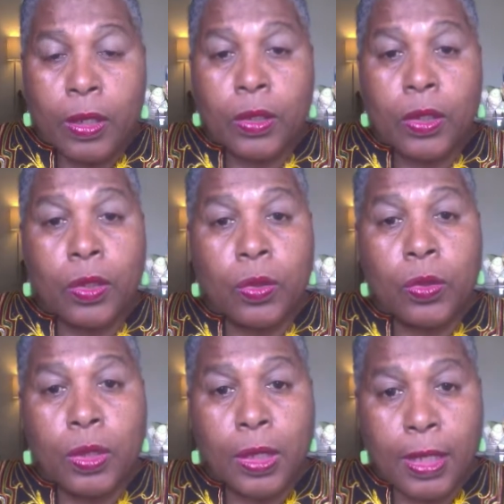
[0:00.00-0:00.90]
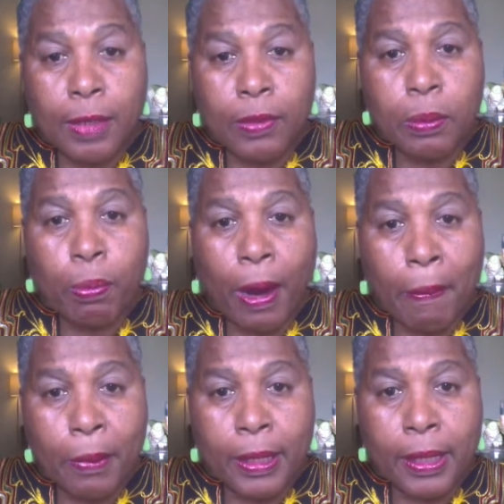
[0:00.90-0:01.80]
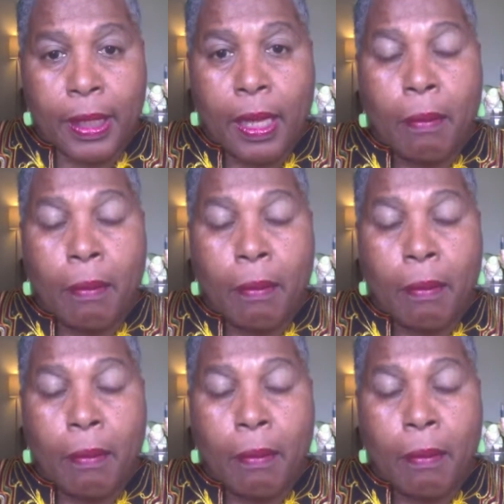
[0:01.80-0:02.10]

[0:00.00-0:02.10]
to use the gifts properly